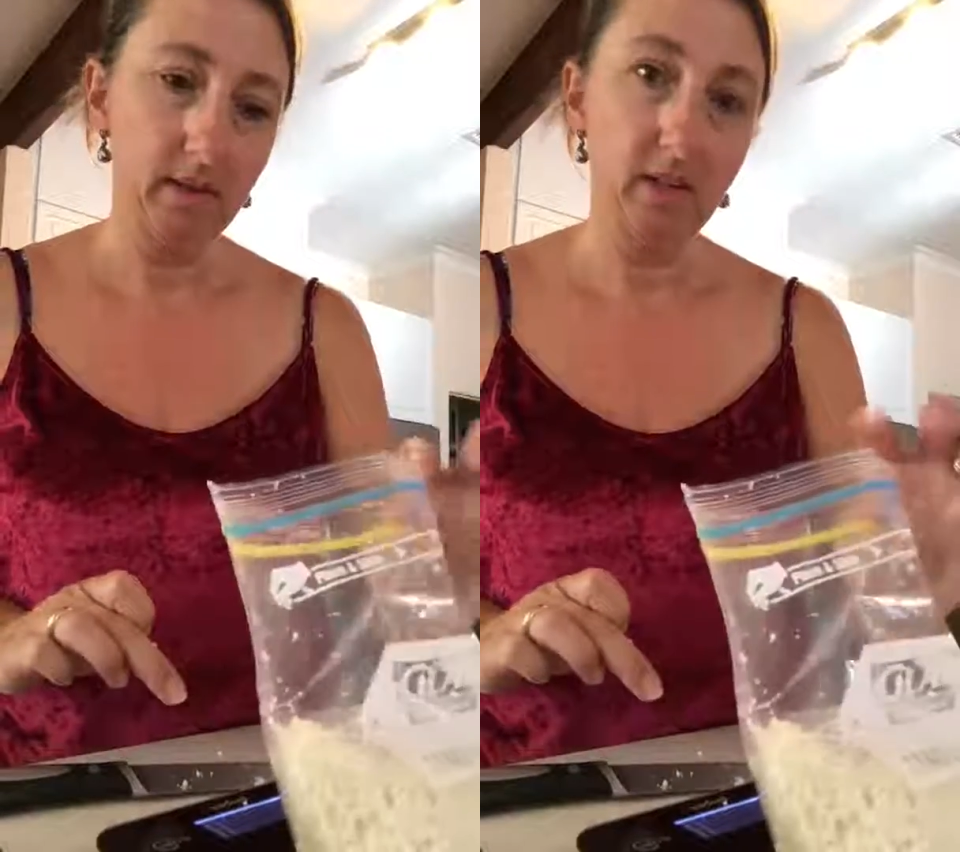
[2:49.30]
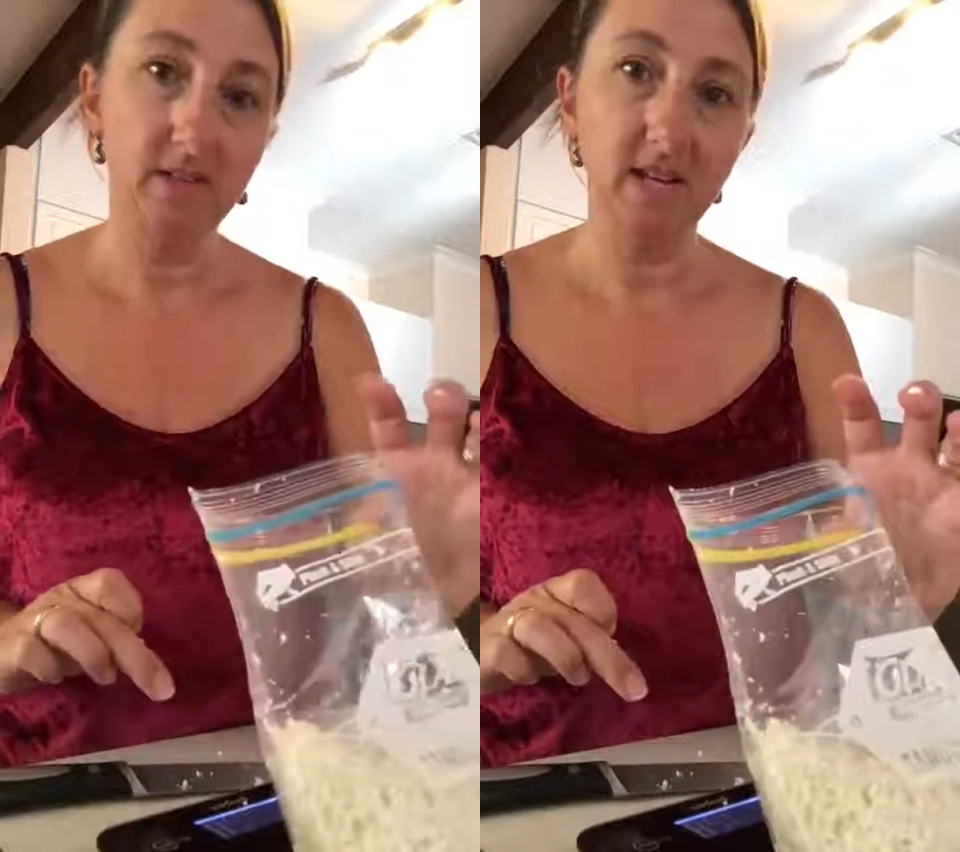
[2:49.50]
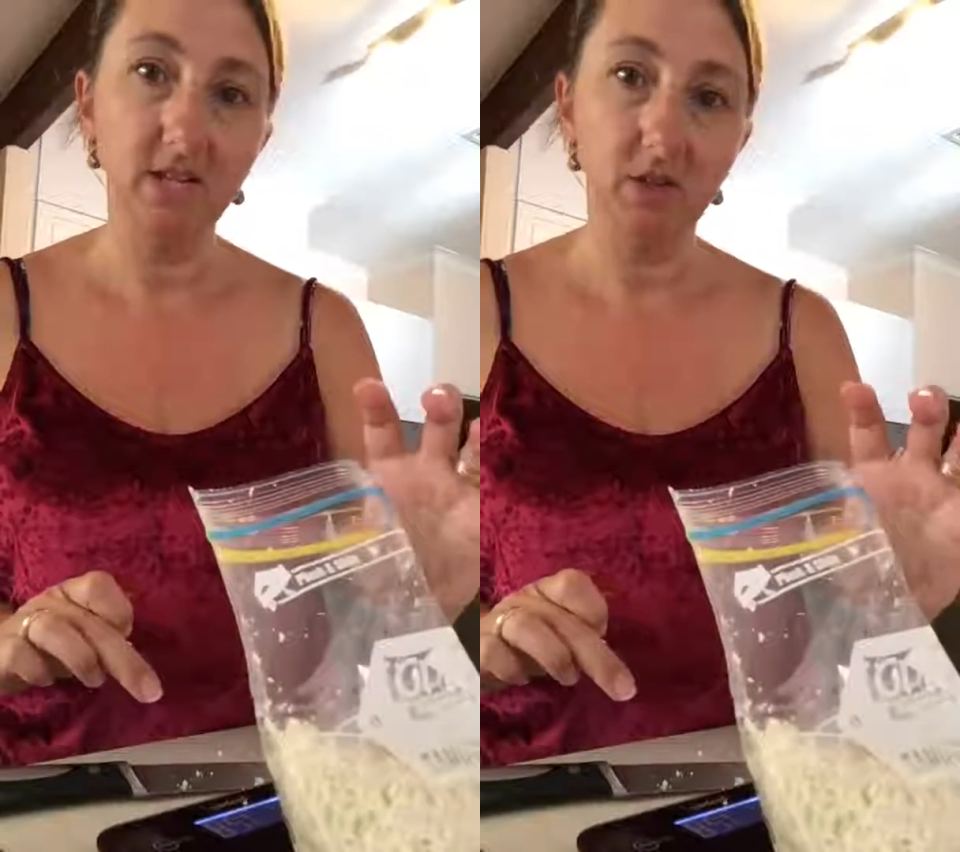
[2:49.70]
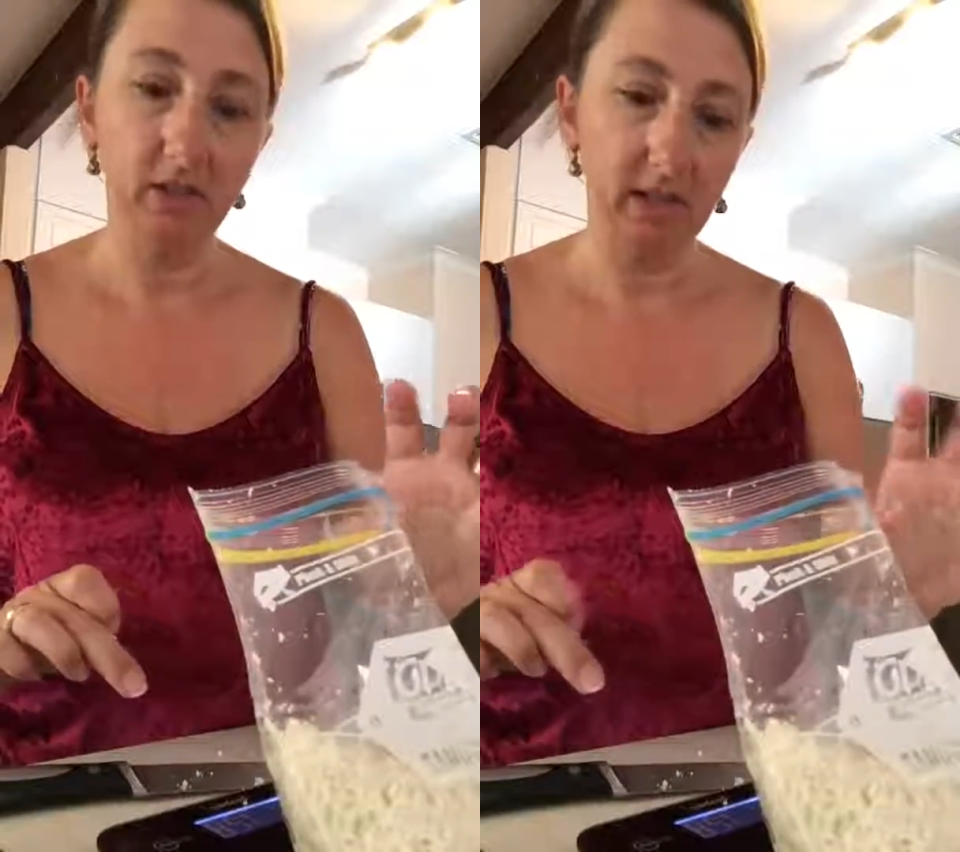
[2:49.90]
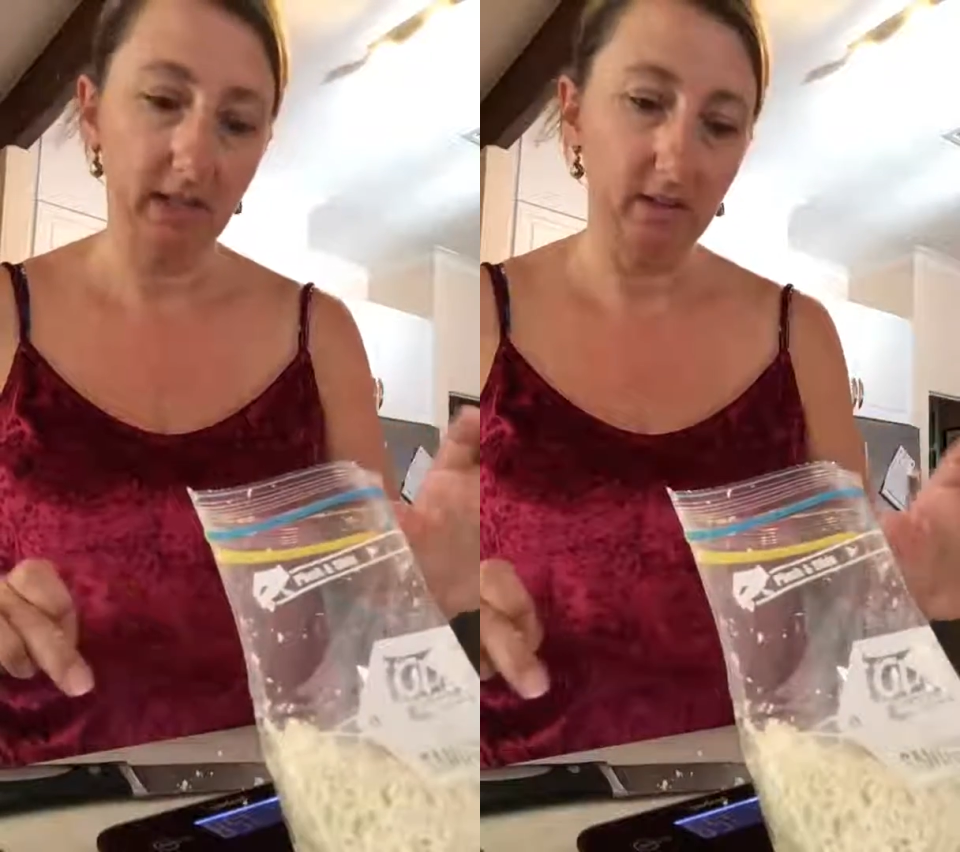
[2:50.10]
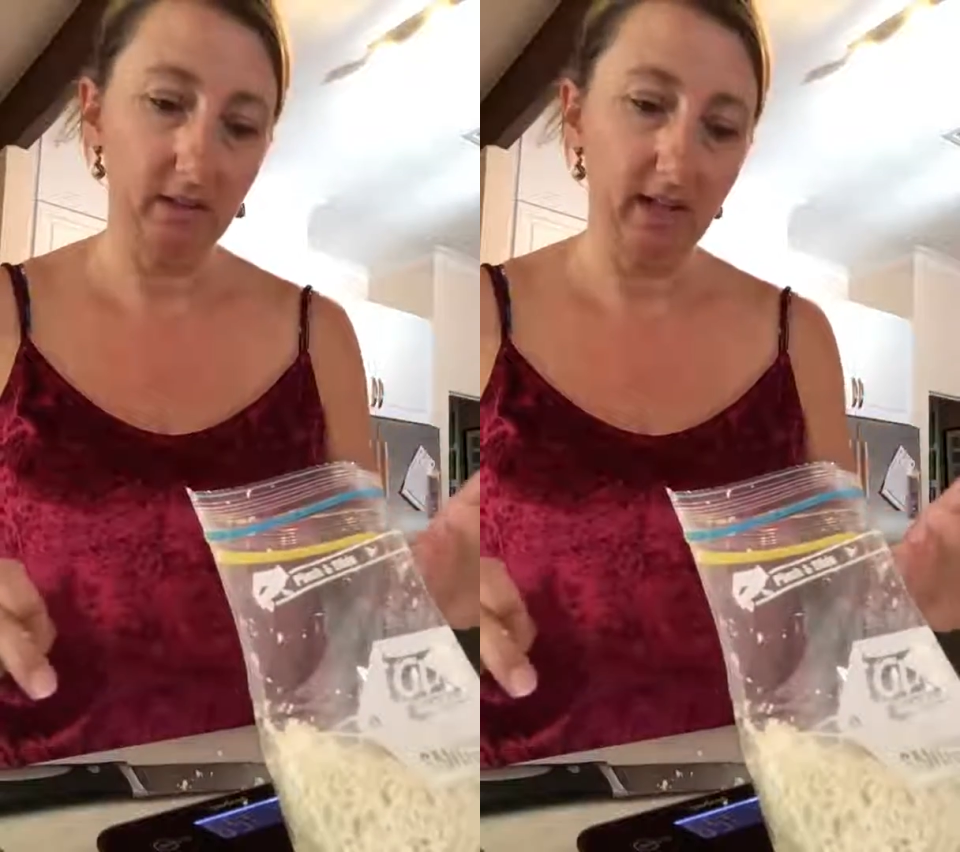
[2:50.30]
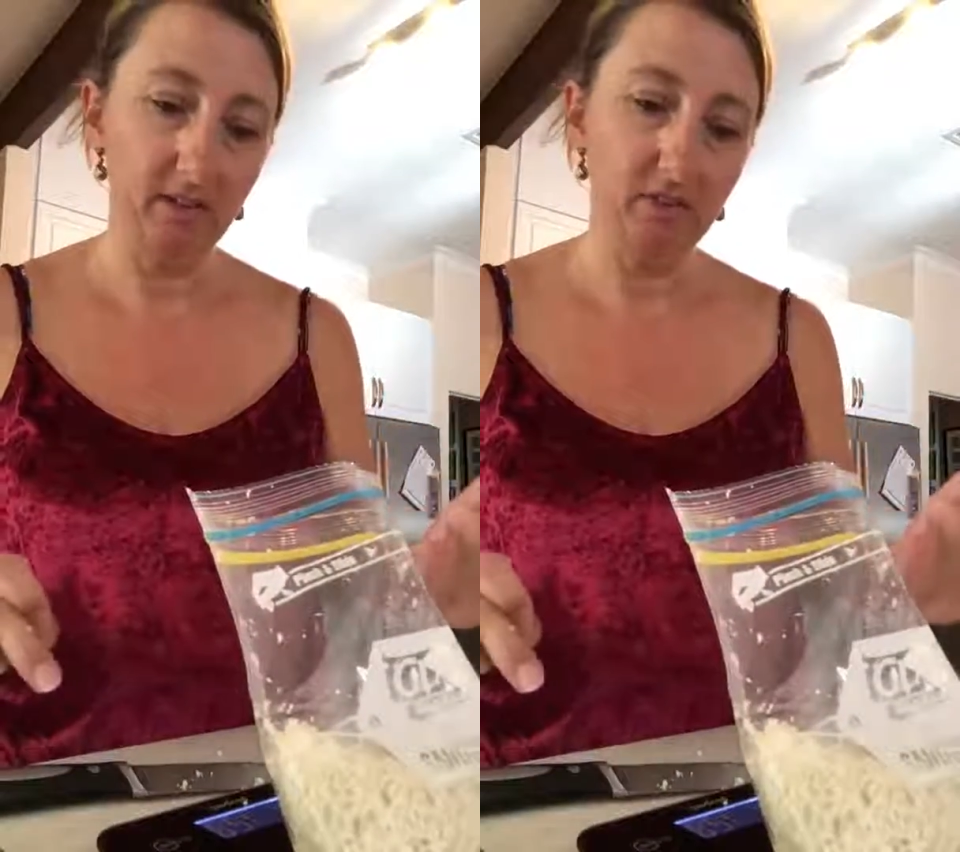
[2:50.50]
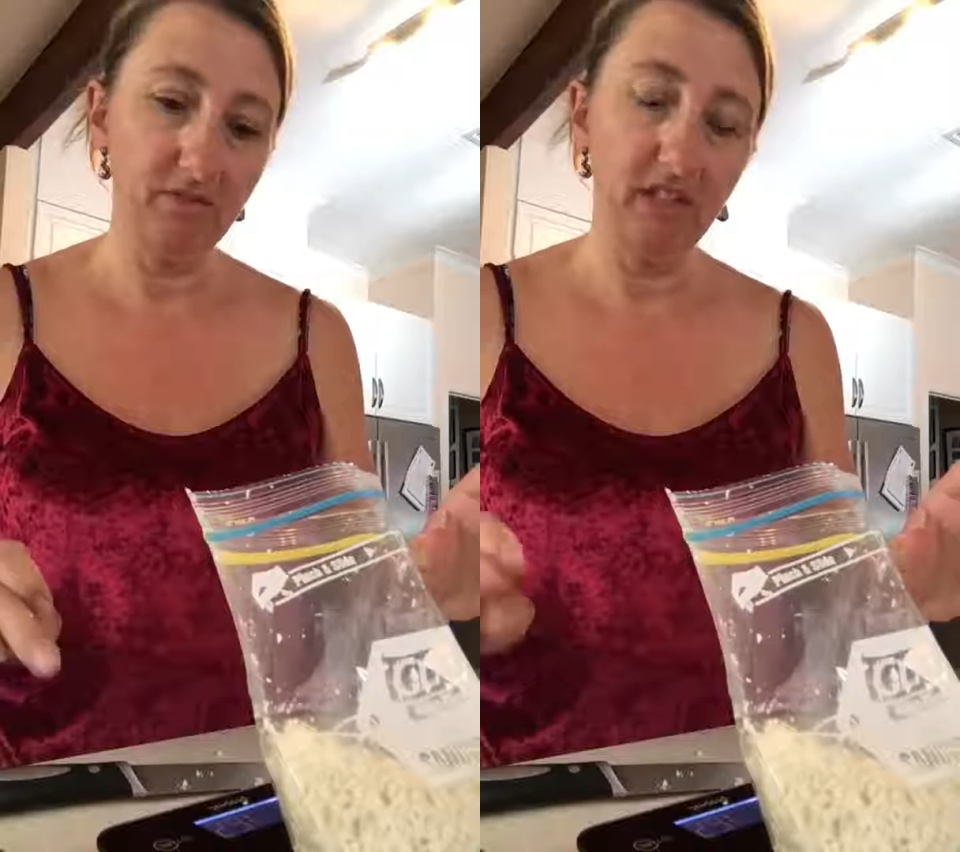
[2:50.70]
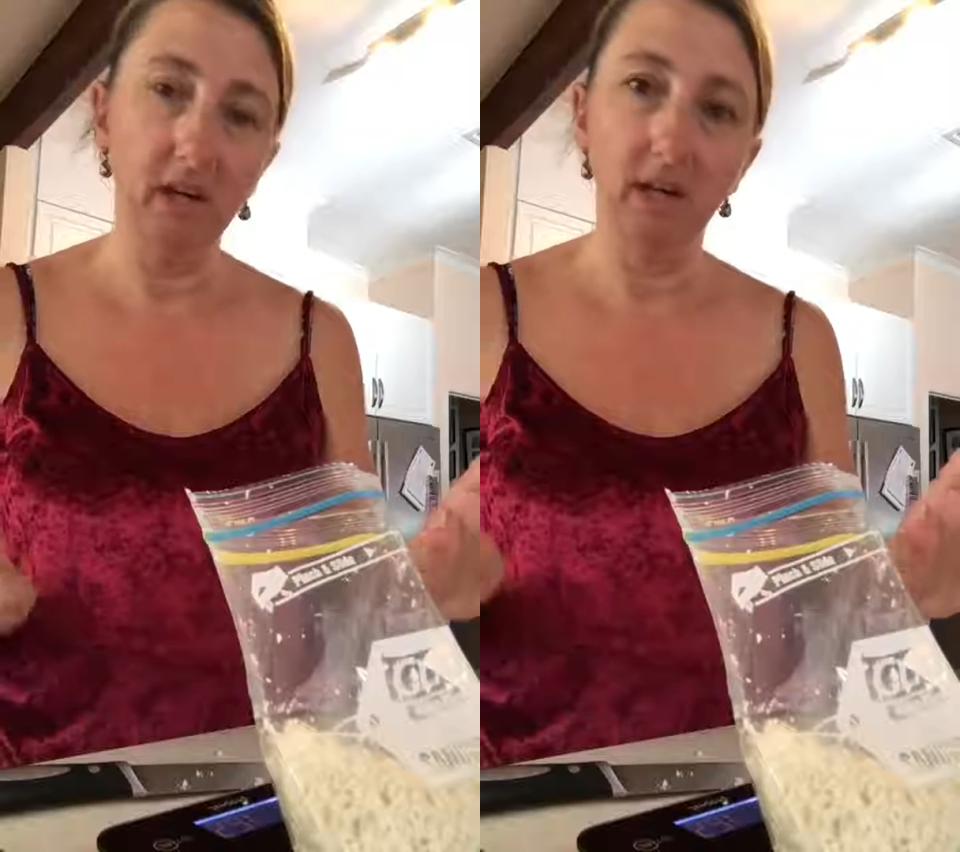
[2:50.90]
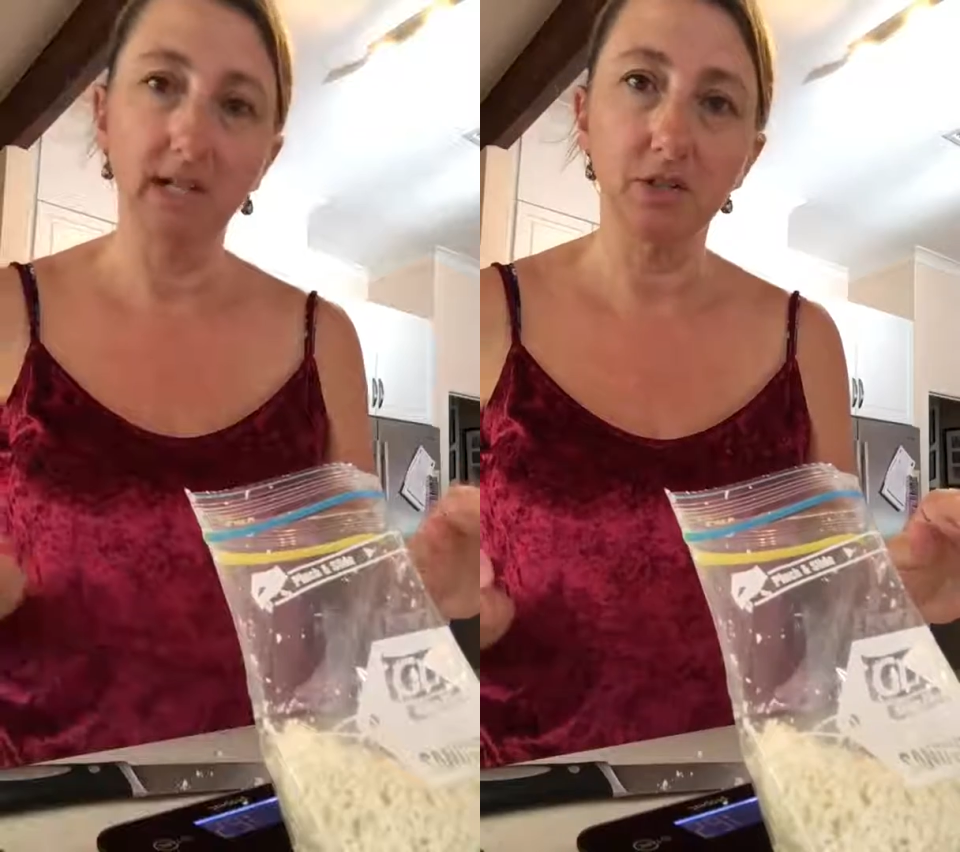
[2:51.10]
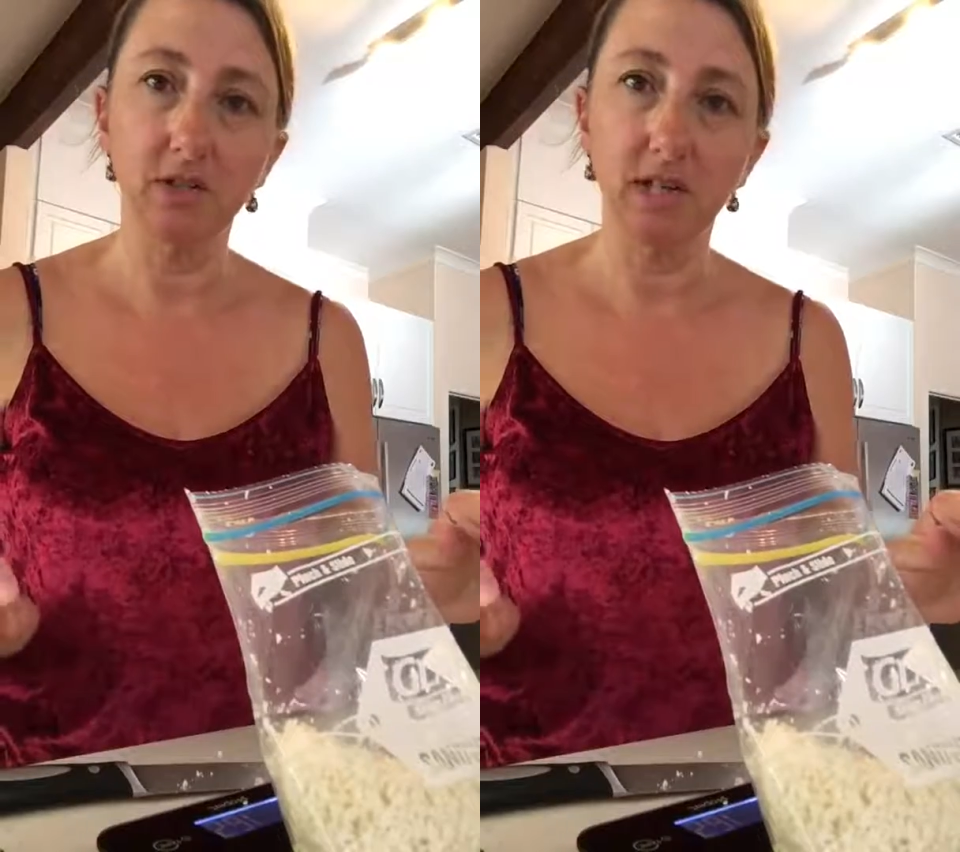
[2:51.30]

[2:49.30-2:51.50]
There goes that dog again. Every video I do,